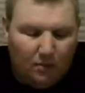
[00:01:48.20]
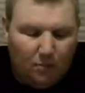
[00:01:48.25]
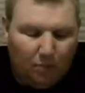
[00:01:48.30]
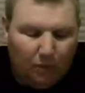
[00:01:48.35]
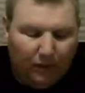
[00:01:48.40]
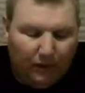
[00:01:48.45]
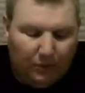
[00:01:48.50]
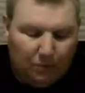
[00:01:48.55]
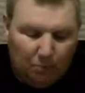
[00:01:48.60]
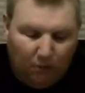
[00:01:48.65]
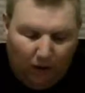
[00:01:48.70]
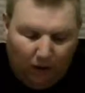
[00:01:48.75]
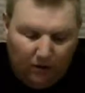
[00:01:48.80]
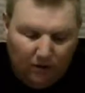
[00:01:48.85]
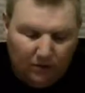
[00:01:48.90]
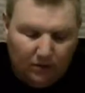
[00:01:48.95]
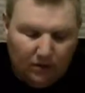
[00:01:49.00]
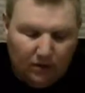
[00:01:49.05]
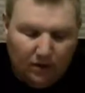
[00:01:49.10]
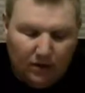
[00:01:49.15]
Brandon Brown,
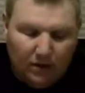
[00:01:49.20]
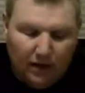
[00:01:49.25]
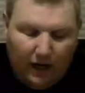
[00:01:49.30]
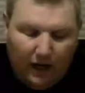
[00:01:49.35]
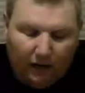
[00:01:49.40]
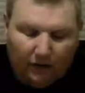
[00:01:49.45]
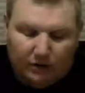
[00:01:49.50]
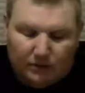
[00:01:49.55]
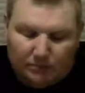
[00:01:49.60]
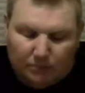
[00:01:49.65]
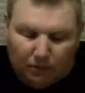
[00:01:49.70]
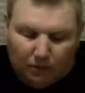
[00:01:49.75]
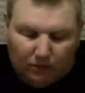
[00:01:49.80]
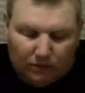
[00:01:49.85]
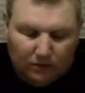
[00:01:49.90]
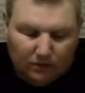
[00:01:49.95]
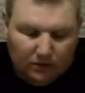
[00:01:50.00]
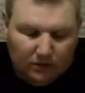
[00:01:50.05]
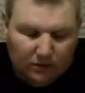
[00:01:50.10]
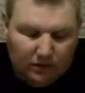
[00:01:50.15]
Harrison
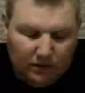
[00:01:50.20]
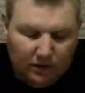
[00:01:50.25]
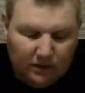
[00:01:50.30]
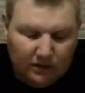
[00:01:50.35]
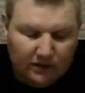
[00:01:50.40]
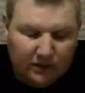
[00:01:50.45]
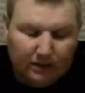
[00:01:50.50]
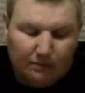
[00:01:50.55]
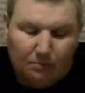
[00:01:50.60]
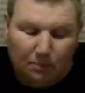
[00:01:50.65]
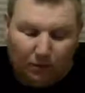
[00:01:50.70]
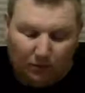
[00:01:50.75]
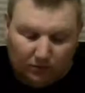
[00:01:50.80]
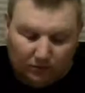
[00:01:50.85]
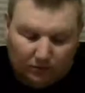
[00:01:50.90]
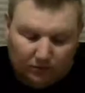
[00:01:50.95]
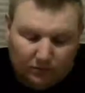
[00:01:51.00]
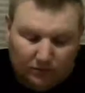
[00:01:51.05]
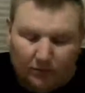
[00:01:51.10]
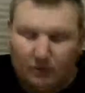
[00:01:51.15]
Burton, Jeb
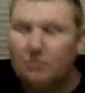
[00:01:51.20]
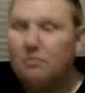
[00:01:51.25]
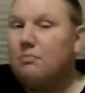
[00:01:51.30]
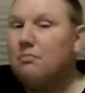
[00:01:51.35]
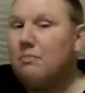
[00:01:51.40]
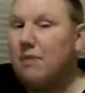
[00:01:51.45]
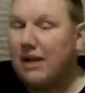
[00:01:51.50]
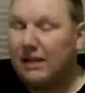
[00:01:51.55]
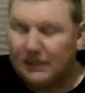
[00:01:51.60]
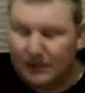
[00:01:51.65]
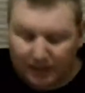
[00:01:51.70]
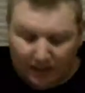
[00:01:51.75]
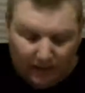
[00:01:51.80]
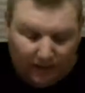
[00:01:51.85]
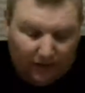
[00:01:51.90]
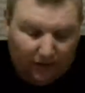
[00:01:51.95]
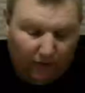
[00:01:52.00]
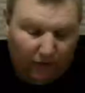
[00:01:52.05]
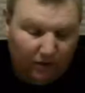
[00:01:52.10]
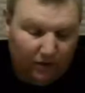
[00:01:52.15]
Burton, Matt
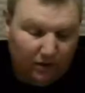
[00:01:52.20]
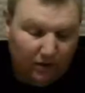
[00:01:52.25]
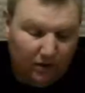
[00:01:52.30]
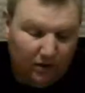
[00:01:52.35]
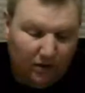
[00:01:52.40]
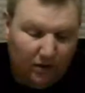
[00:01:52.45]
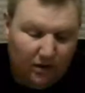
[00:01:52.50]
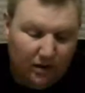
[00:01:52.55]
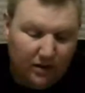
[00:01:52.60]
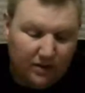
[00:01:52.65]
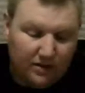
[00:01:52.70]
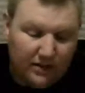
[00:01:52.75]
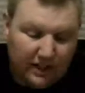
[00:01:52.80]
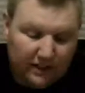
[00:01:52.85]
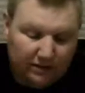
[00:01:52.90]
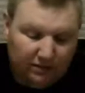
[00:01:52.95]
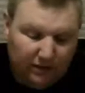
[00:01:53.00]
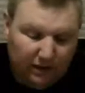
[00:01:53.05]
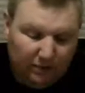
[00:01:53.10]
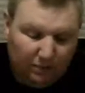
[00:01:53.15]
Snyder,
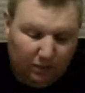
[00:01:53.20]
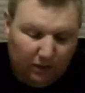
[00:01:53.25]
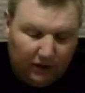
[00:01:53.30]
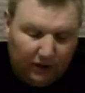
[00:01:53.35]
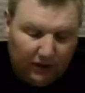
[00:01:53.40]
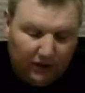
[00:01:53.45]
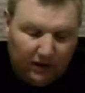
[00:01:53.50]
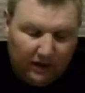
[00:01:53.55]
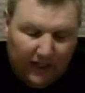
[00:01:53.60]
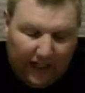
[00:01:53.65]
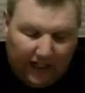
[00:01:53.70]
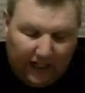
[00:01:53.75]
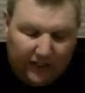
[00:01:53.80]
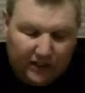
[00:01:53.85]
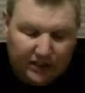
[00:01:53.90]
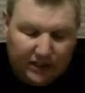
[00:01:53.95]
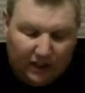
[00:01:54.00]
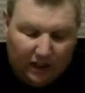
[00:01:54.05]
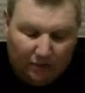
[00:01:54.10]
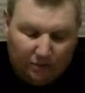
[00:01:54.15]
Daniel Hemric,
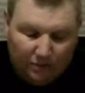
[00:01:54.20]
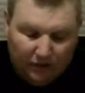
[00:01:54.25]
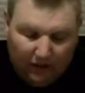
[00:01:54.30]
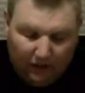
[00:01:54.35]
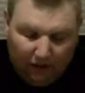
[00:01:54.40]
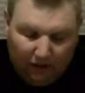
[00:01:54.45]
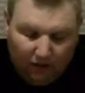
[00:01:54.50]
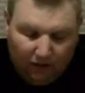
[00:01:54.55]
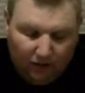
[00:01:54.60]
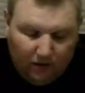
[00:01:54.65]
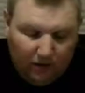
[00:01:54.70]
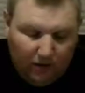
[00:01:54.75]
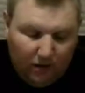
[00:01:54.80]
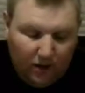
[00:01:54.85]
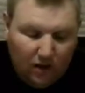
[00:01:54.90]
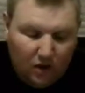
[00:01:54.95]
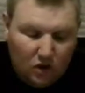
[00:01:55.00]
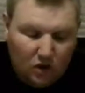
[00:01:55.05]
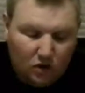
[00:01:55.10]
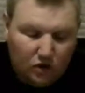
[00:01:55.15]
A.J. Allmendinger,
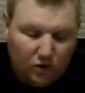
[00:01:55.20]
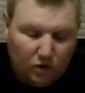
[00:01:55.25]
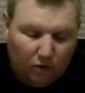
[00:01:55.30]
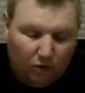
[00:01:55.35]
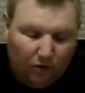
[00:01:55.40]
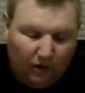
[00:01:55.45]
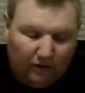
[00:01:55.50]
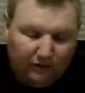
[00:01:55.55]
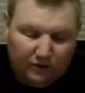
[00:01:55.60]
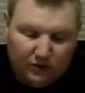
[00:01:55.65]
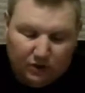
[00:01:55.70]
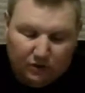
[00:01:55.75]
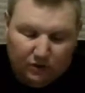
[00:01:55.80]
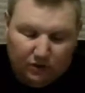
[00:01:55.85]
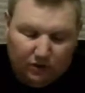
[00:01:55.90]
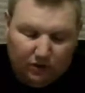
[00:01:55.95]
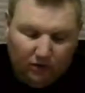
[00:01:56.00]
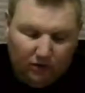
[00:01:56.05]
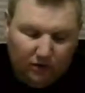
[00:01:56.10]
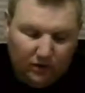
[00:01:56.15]
Joe Kraft
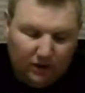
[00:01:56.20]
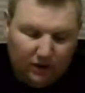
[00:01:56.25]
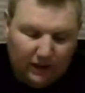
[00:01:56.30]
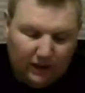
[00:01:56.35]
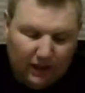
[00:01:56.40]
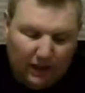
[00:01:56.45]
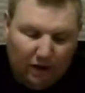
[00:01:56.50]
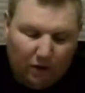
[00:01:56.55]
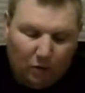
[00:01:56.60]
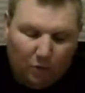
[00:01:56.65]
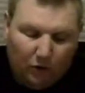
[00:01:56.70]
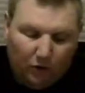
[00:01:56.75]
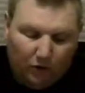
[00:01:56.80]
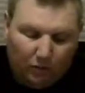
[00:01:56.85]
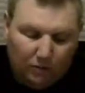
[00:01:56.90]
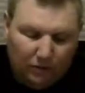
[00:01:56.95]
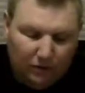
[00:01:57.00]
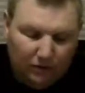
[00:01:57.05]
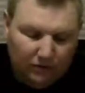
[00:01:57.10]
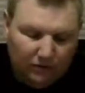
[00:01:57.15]
Jr., Kyle
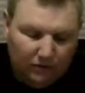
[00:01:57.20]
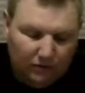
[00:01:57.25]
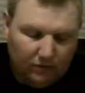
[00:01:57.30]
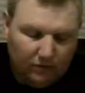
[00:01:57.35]
Weatherman,